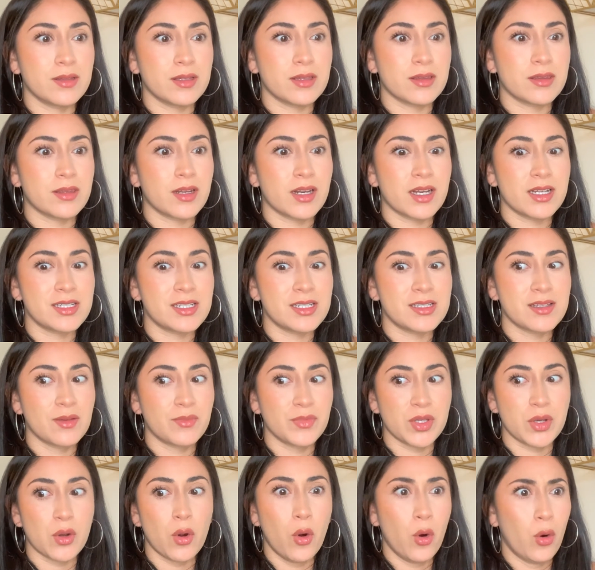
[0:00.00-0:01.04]
I did something
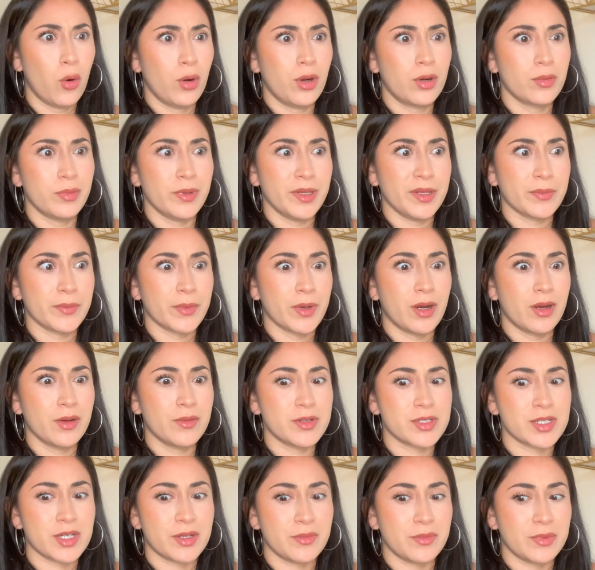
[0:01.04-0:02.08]
horribly wrong, which
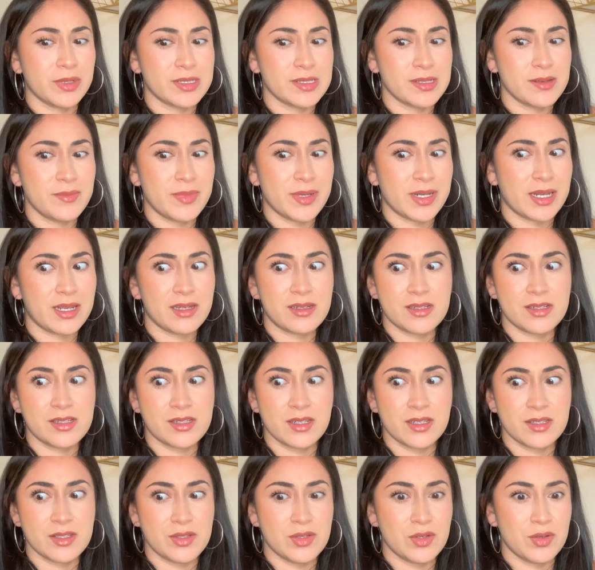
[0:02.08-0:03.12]
I wasn't, but I just
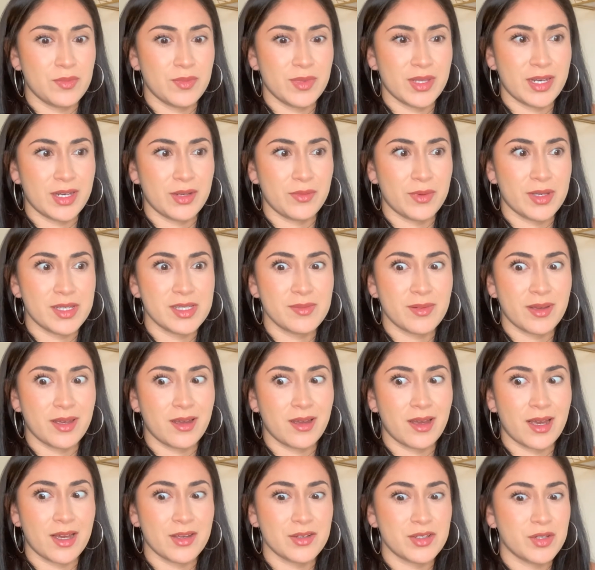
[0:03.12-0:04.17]
assumed that I was by
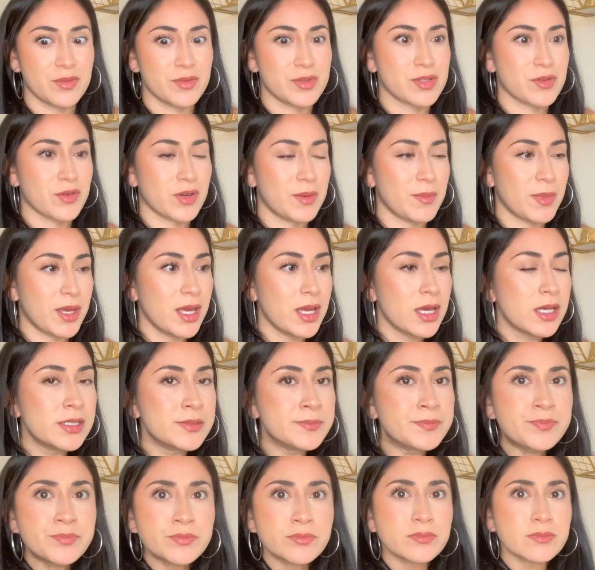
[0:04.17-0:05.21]
how she was screaming.
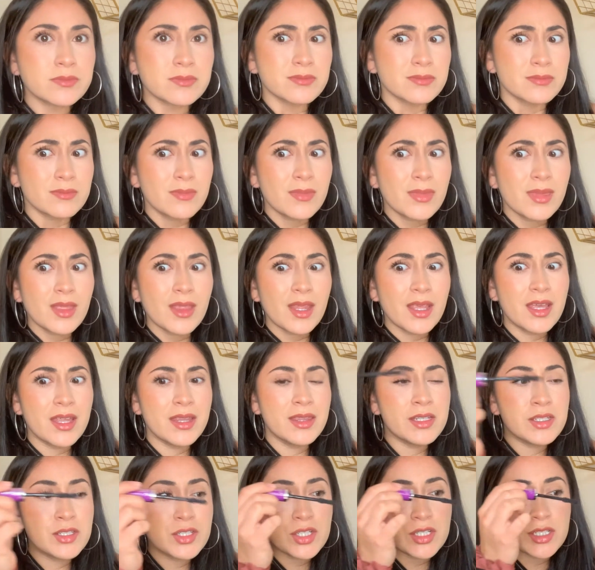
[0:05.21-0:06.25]
And
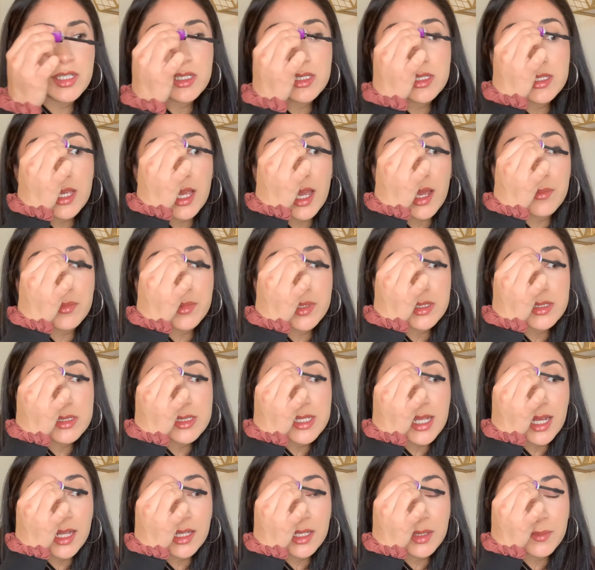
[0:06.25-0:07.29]
then she just kept
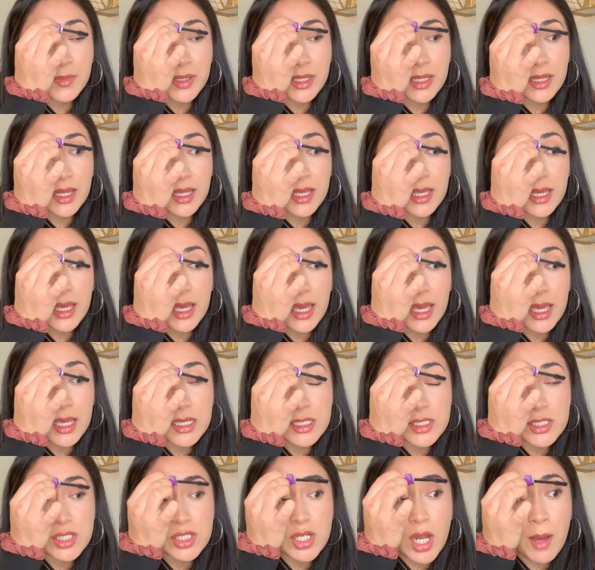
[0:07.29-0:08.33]
telling me like, "Hey,
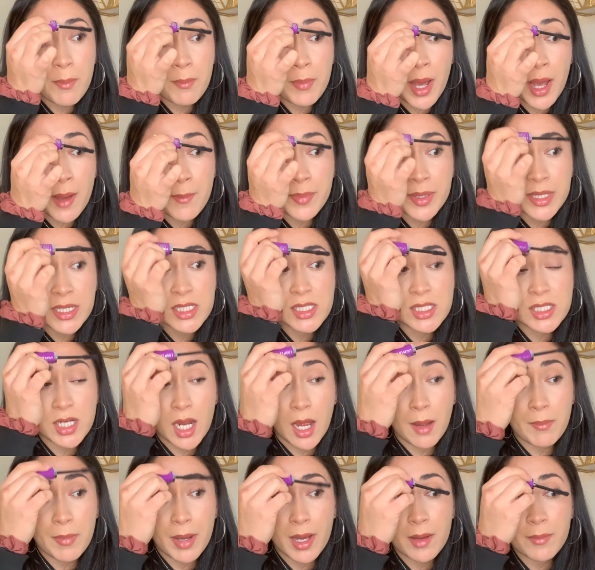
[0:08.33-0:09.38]
stop pumping,
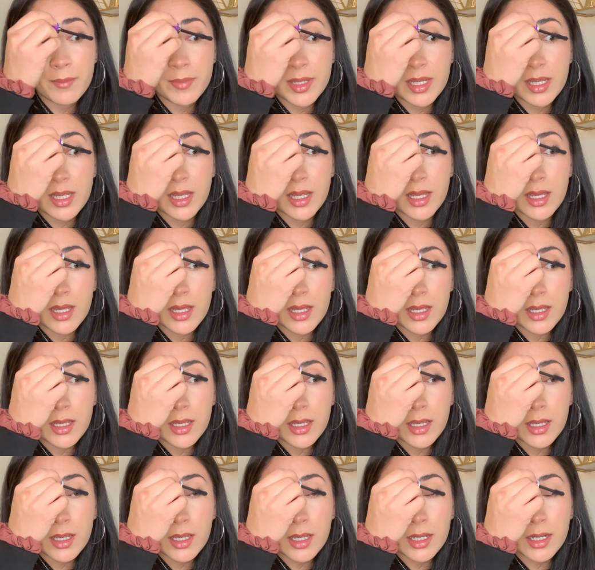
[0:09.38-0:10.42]
stop pumping."
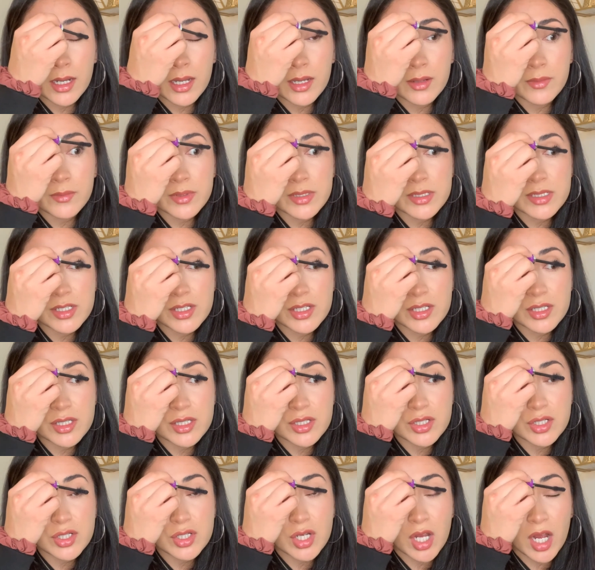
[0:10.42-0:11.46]
And I was just
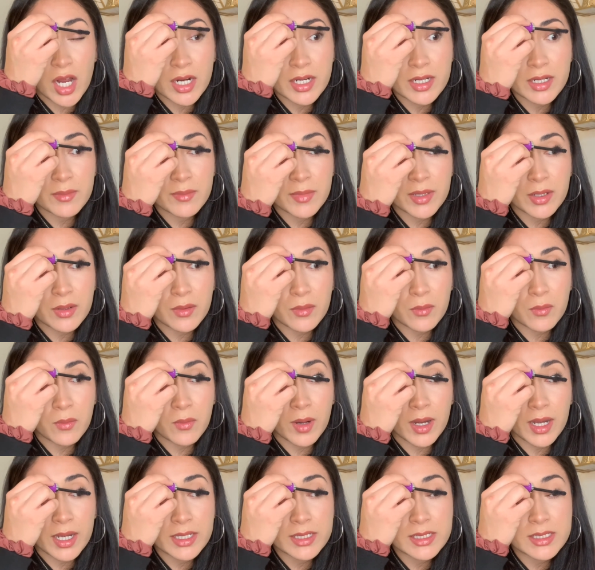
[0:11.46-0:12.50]
shocked, and I'm like,
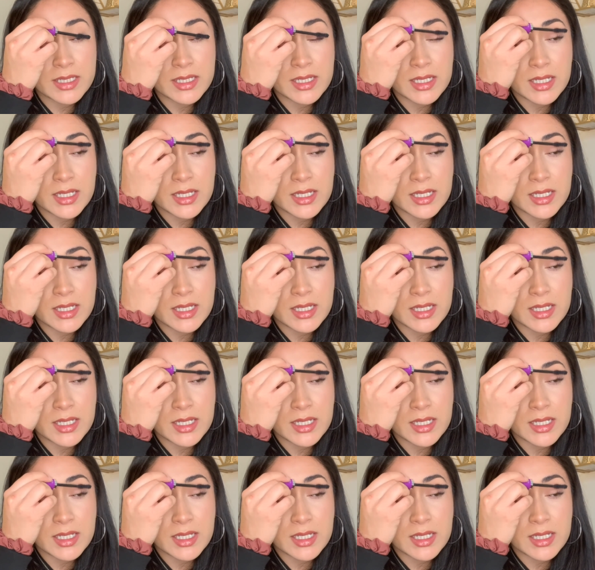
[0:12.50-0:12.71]
"What?"